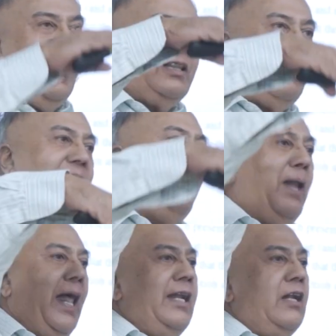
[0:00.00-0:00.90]
The way
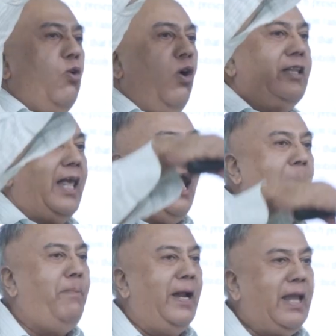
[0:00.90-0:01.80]
planet goes
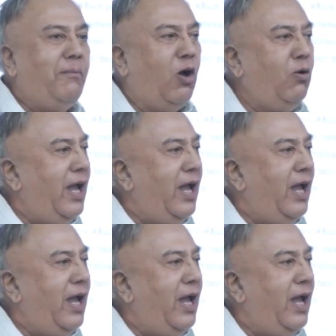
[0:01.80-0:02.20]
up and above